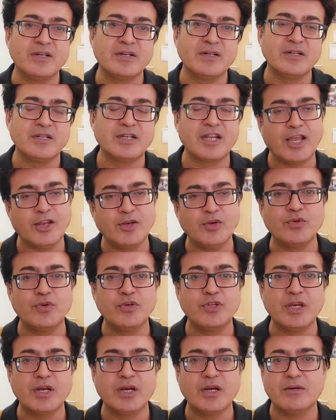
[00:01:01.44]
uh,
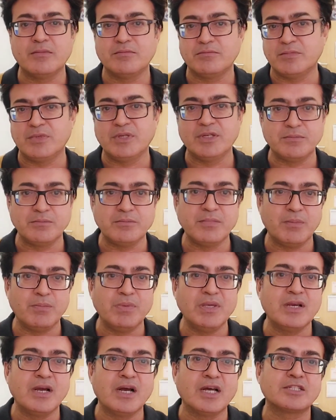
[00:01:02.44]
rhinorrhea it may
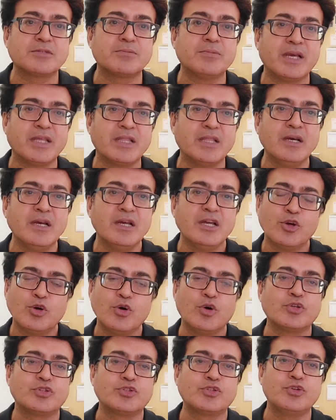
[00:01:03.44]
be caused by the
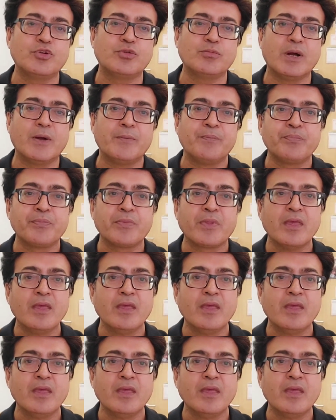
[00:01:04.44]
osteoma